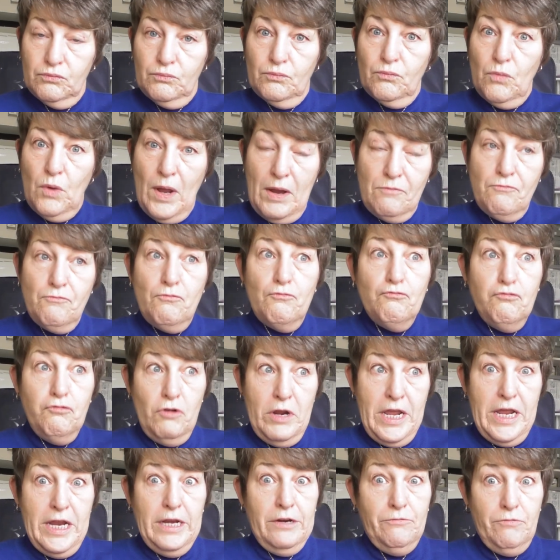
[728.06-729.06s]
Went
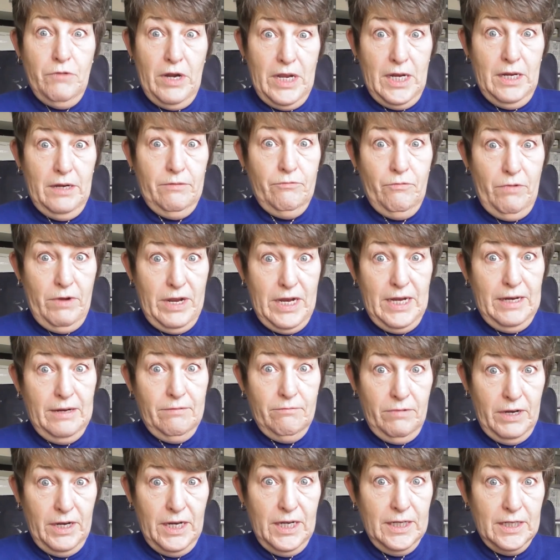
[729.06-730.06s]
really, really, really,
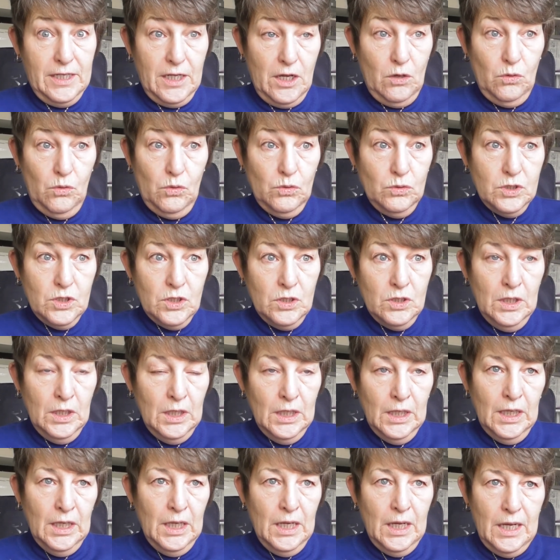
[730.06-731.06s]
really cold.
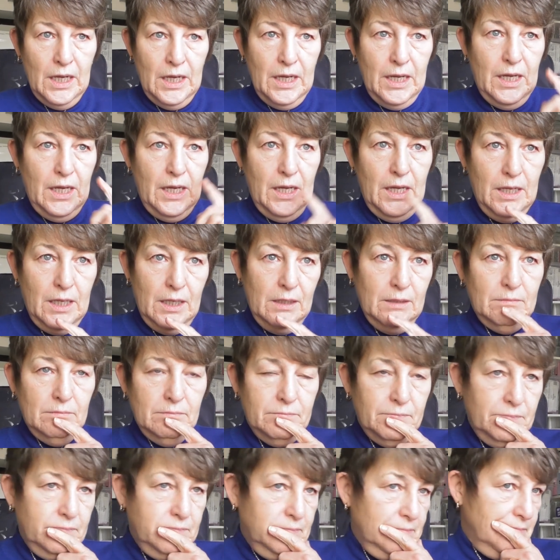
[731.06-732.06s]

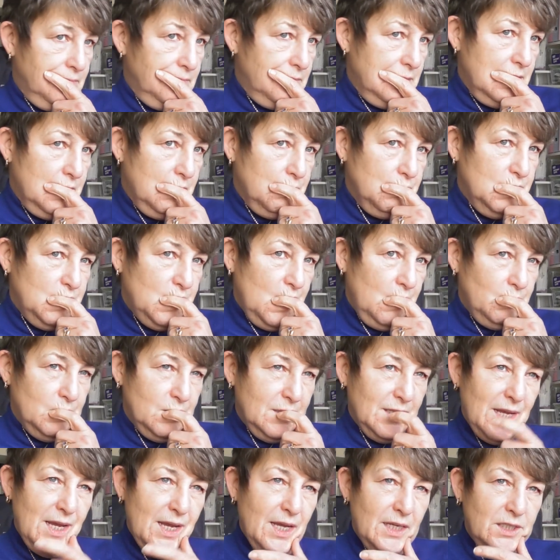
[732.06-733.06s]
I was
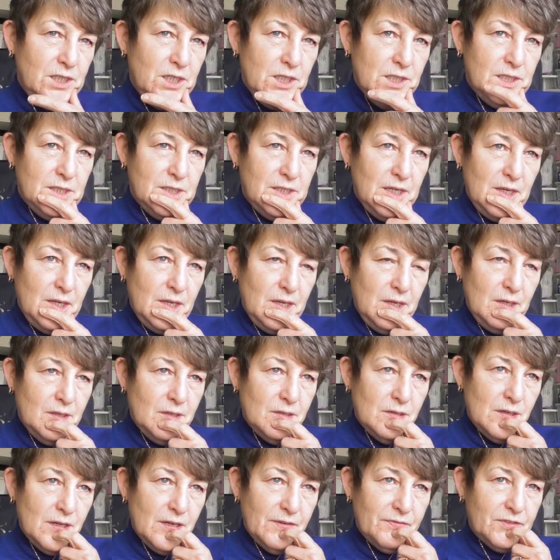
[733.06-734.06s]
outside yesterday
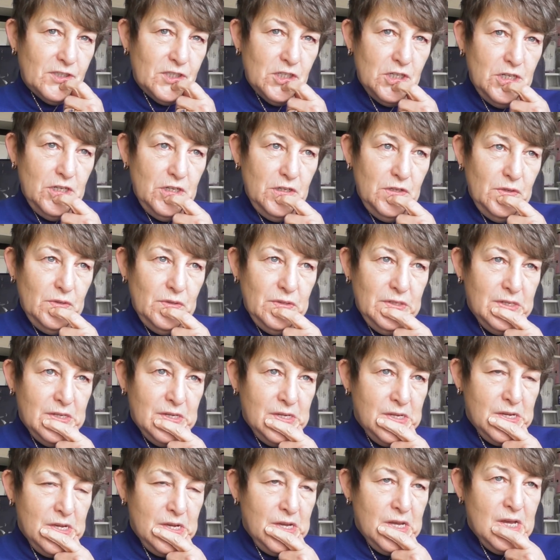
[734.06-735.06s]
afternoon.
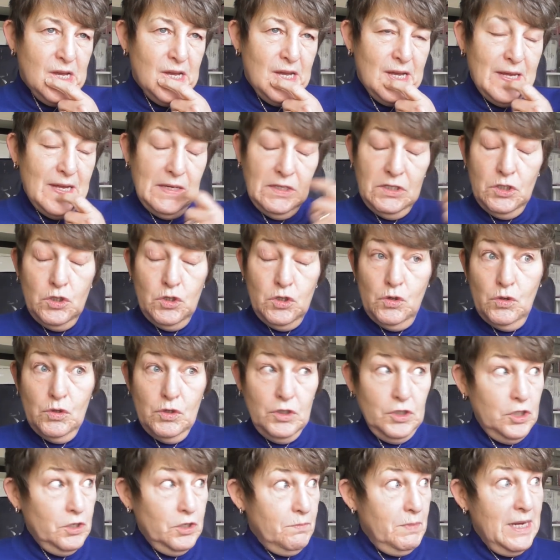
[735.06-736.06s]
I was
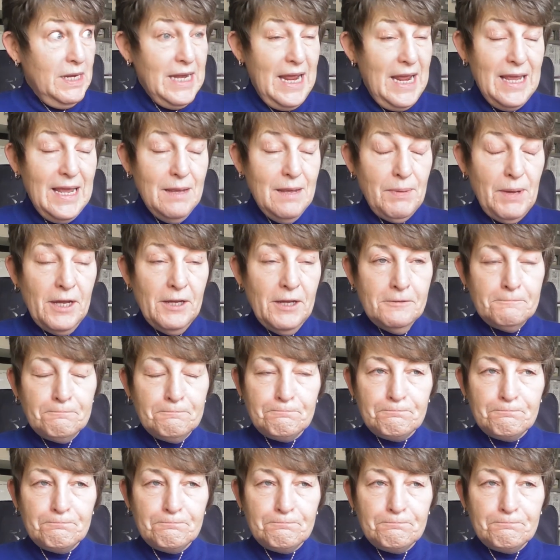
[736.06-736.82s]
talking to my neighbour.